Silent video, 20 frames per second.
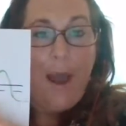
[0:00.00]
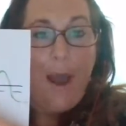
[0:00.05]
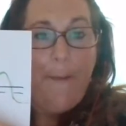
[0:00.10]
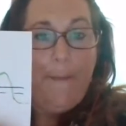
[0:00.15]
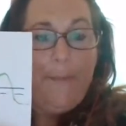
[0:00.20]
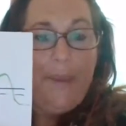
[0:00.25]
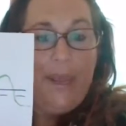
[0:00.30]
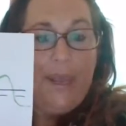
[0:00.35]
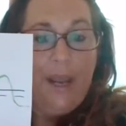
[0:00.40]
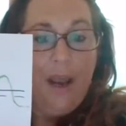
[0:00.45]

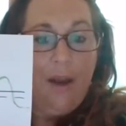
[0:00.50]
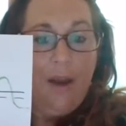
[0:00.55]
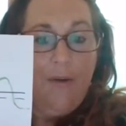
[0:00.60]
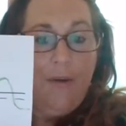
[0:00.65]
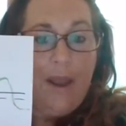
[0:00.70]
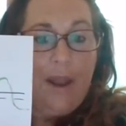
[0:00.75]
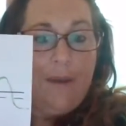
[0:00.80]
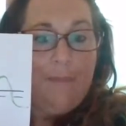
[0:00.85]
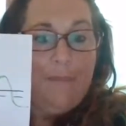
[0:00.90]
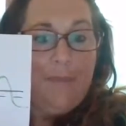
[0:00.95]
A
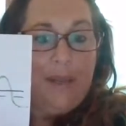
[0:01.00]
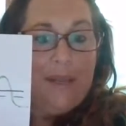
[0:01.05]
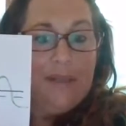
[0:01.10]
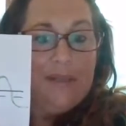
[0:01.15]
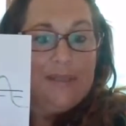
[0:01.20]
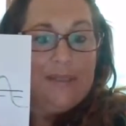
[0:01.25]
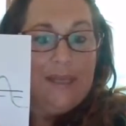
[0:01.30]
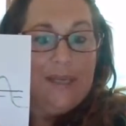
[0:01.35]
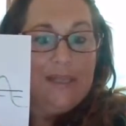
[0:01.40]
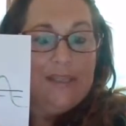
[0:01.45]
PRN
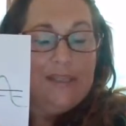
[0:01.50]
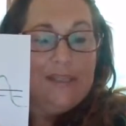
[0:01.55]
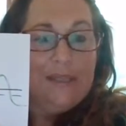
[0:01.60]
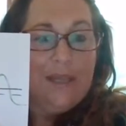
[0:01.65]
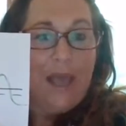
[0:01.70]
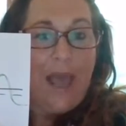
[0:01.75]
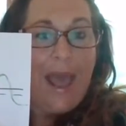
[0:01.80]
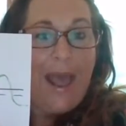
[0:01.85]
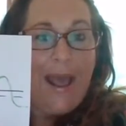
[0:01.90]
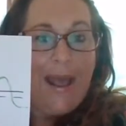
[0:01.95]
means it's
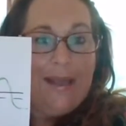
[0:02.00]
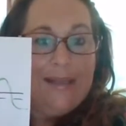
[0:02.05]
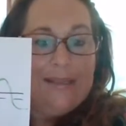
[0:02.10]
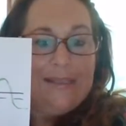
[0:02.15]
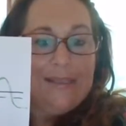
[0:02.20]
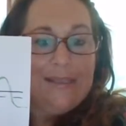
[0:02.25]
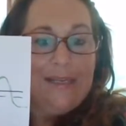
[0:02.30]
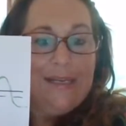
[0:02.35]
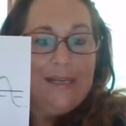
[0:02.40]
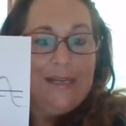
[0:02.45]

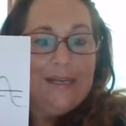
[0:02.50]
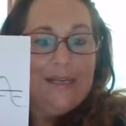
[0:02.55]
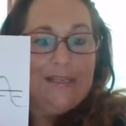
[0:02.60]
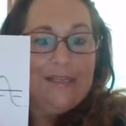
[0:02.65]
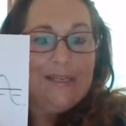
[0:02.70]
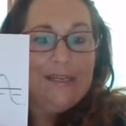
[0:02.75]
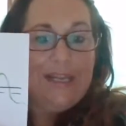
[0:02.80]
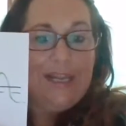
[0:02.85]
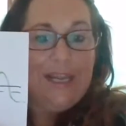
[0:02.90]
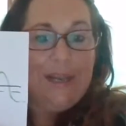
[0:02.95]
as
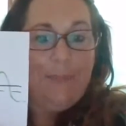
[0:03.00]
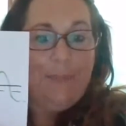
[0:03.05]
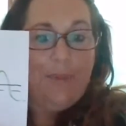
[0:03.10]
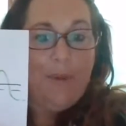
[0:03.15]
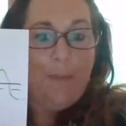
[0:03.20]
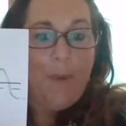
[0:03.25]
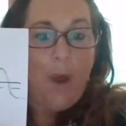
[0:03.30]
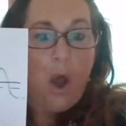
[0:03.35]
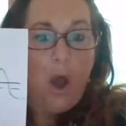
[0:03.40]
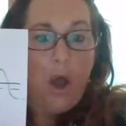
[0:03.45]
needed to keep
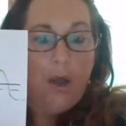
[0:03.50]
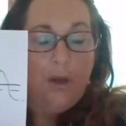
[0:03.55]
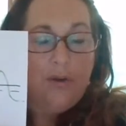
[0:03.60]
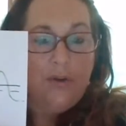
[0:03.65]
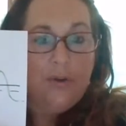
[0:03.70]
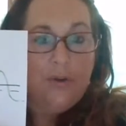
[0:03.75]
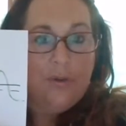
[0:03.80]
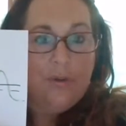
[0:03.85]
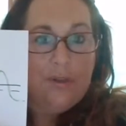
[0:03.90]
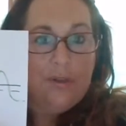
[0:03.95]
them
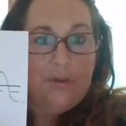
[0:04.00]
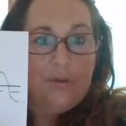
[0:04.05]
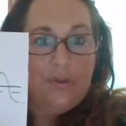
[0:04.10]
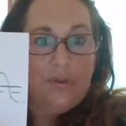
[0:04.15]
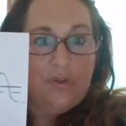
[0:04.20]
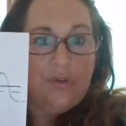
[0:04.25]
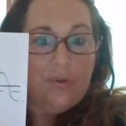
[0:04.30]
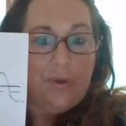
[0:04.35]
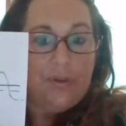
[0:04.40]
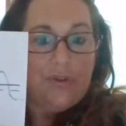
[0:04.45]
under this
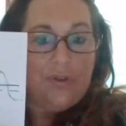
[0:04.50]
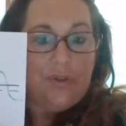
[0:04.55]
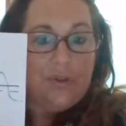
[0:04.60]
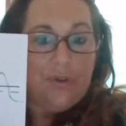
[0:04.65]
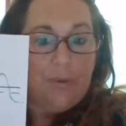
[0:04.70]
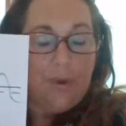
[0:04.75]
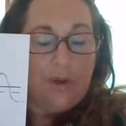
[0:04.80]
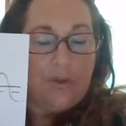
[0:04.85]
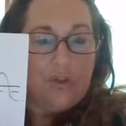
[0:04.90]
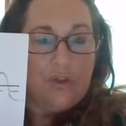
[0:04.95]
stress
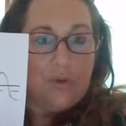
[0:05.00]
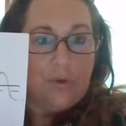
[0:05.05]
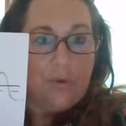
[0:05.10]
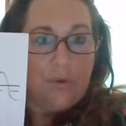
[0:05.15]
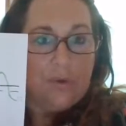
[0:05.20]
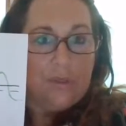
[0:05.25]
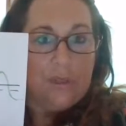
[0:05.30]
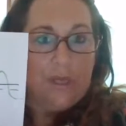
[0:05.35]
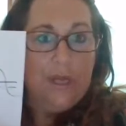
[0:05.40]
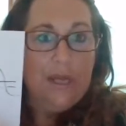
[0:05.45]

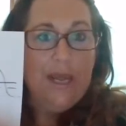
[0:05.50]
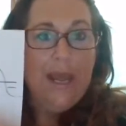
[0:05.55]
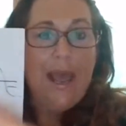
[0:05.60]
threshold.